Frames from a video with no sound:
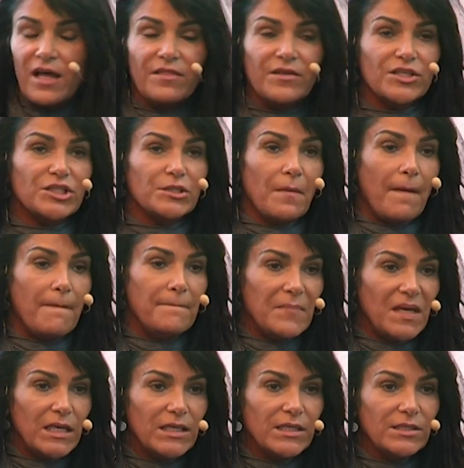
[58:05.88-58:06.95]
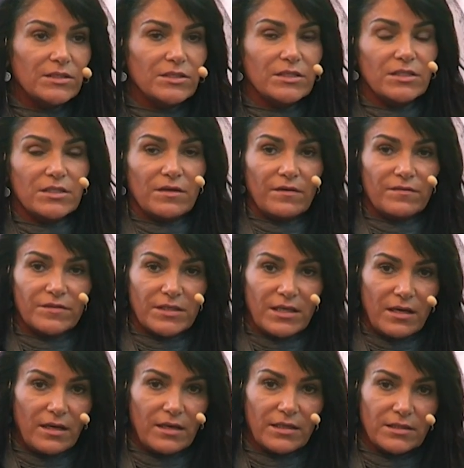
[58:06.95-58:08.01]
There's millions of
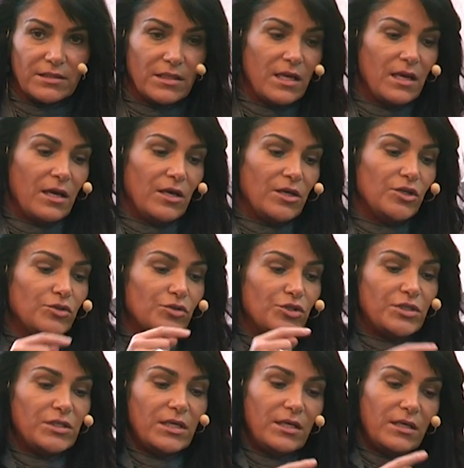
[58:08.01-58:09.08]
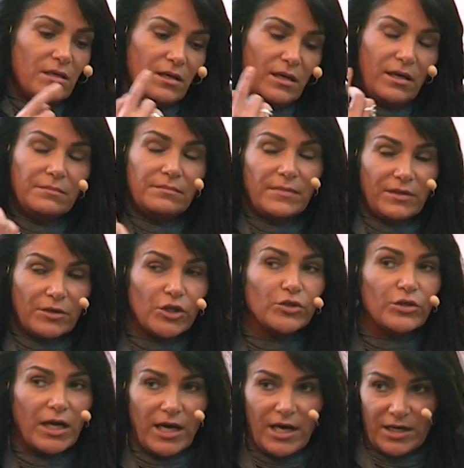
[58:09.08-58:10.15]
sites. You see, I'm a
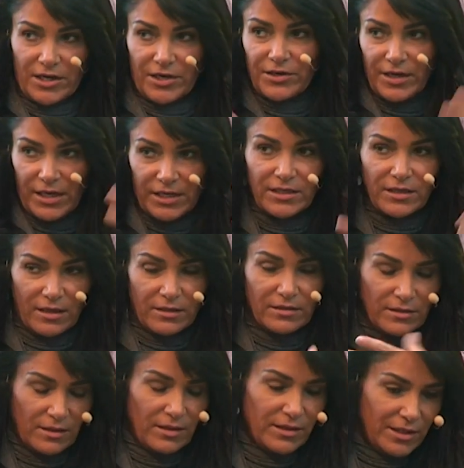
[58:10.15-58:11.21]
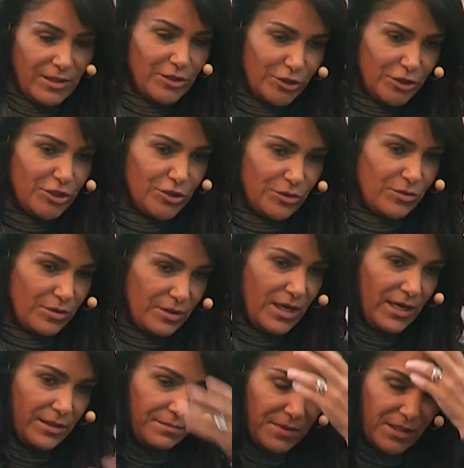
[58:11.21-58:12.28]
good hacker. I learned to do
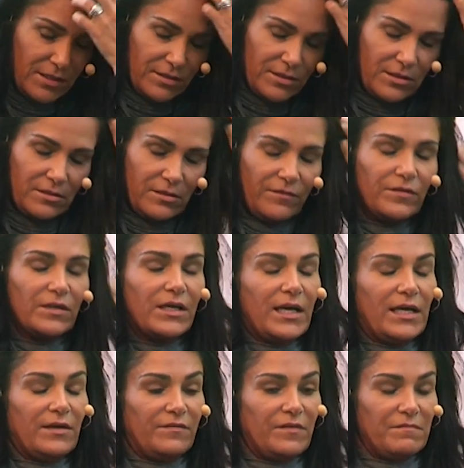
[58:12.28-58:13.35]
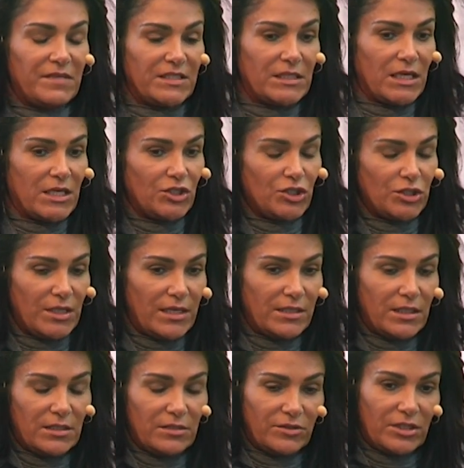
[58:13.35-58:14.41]
that because of the kind of investigations I
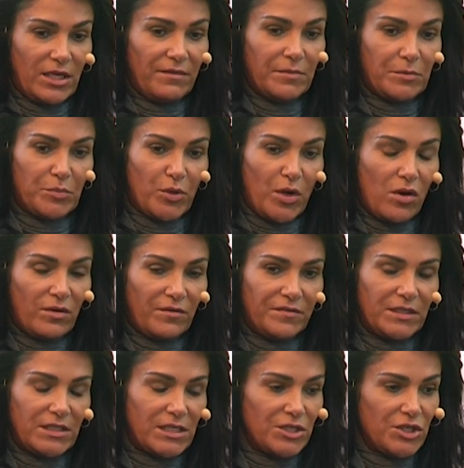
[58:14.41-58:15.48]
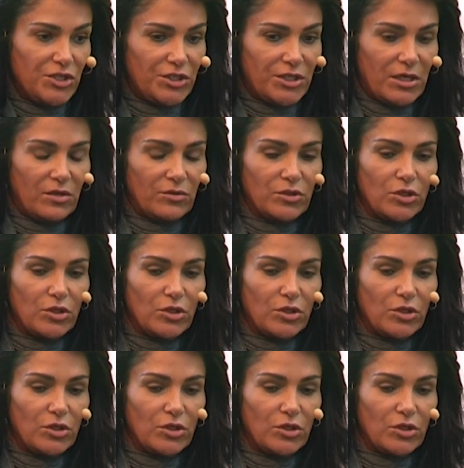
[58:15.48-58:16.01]
did on cyber pornography 10 years ago.